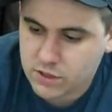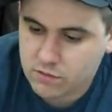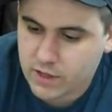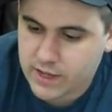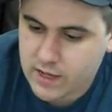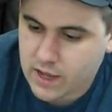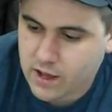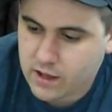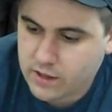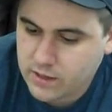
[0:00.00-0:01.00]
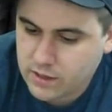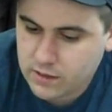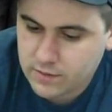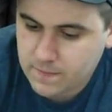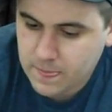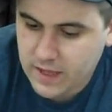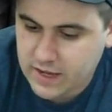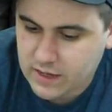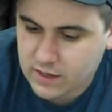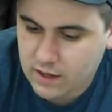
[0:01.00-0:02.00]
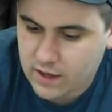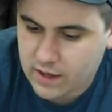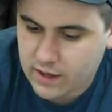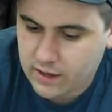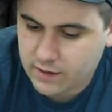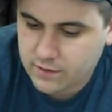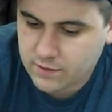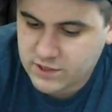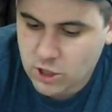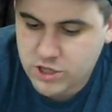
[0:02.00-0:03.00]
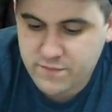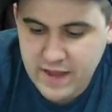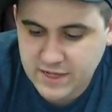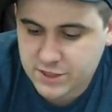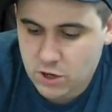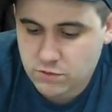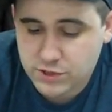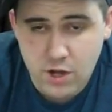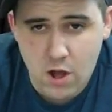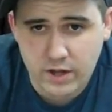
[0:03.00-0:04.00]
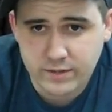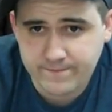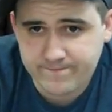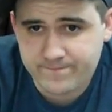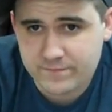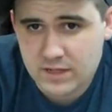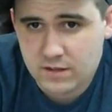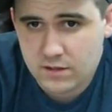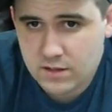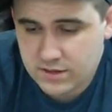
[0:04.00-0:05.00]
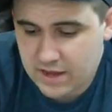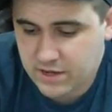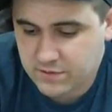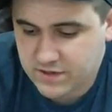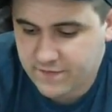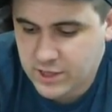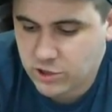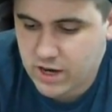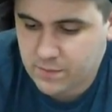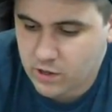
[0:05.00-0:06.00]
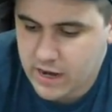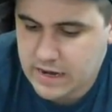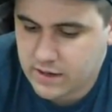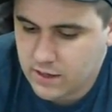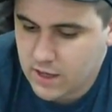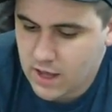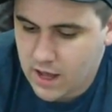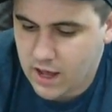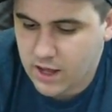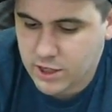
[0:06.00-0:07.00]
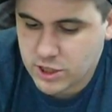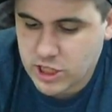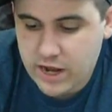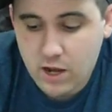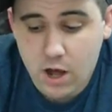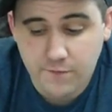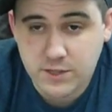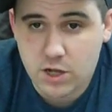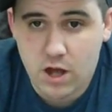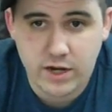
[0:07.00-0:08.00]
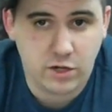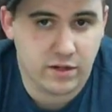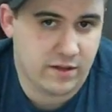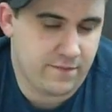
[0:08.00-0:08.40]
too, like uh, nope. like uh, Sergeant Bastonne's gone. Right. That he was a veteran upgrade. Uh, Chenkov is gone. He,